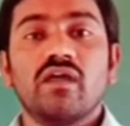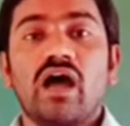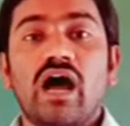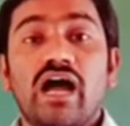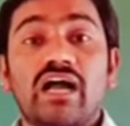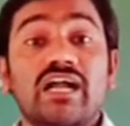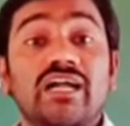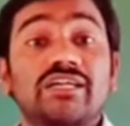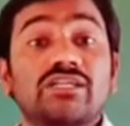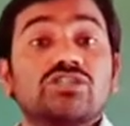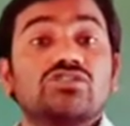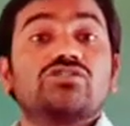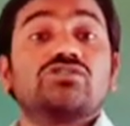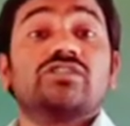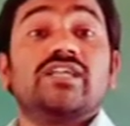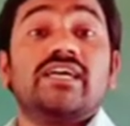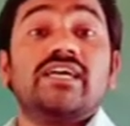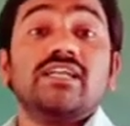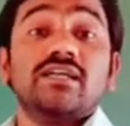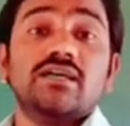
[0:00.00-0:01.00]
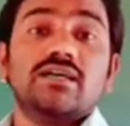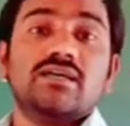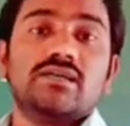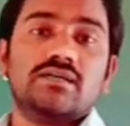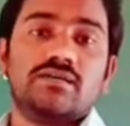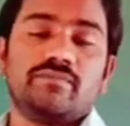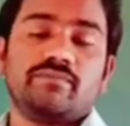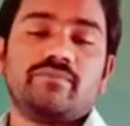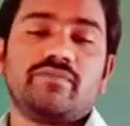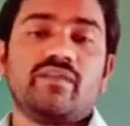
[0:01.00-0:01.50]
according to
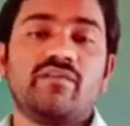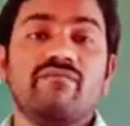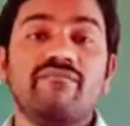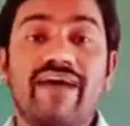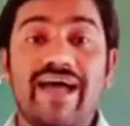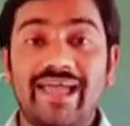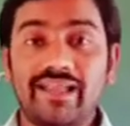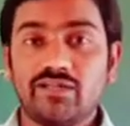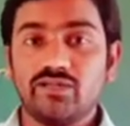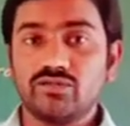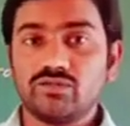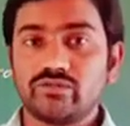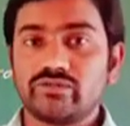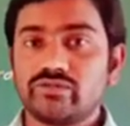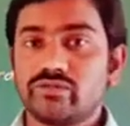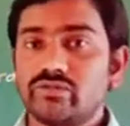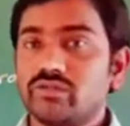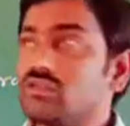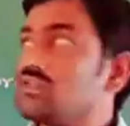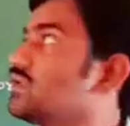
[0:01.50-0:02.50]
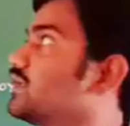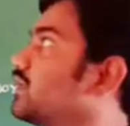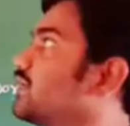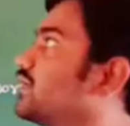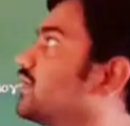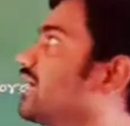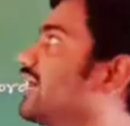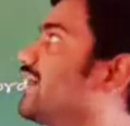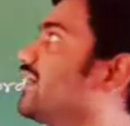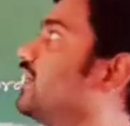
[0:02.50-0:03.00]
their values.
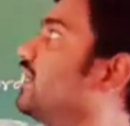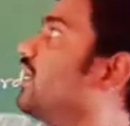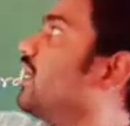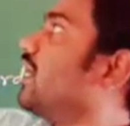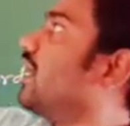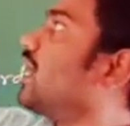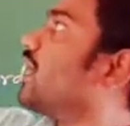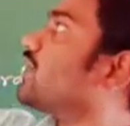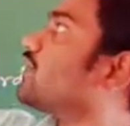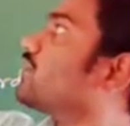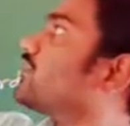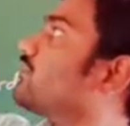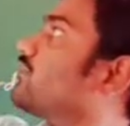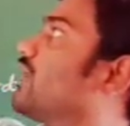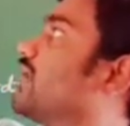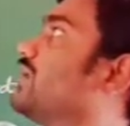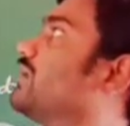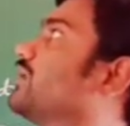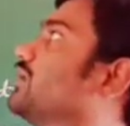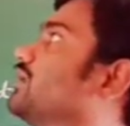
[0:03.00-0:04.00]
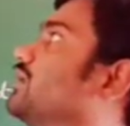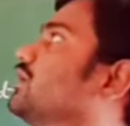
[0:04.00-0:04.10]
Here I have given,